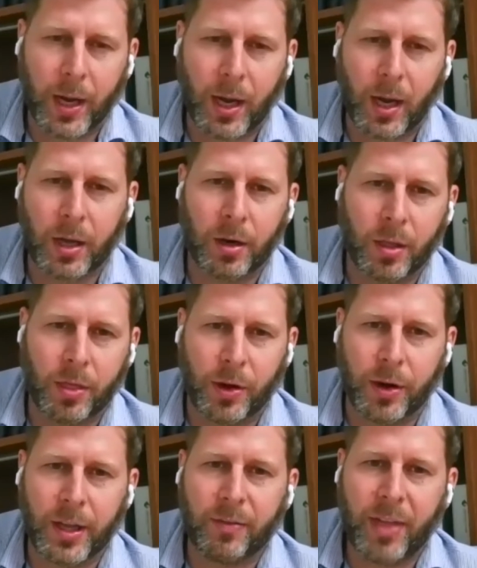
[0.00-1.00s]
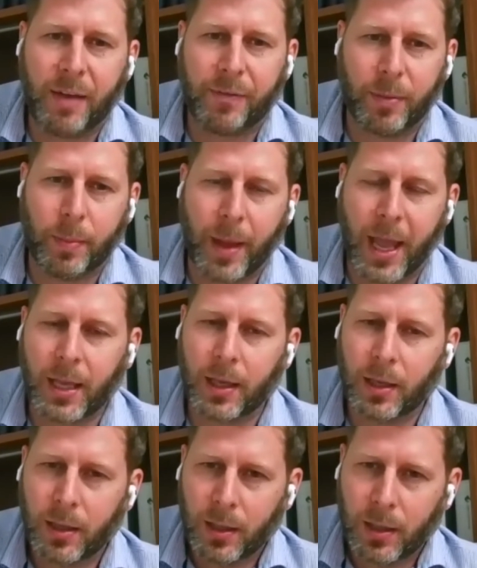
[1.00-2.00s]
130 of that from the bank
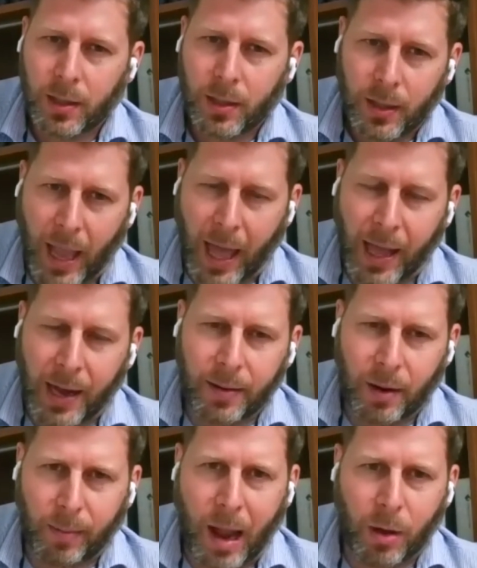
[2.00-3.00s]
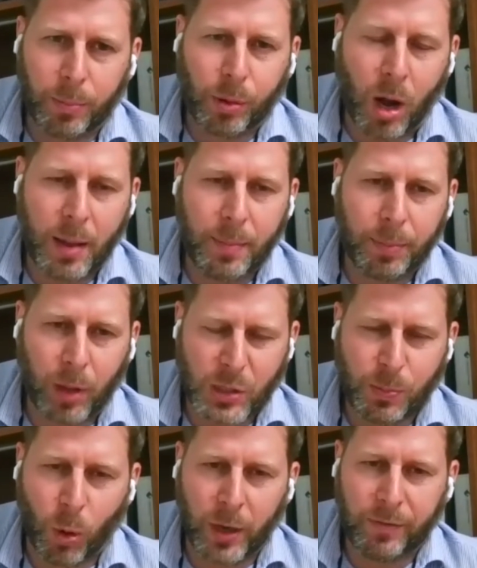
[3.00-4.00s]
at around prime plus
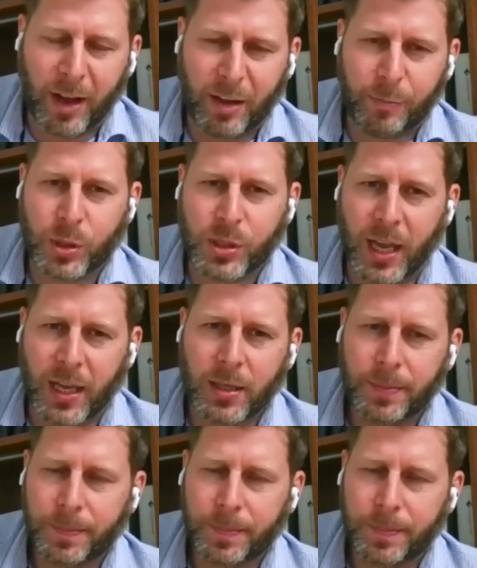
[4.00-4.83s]
0.5%.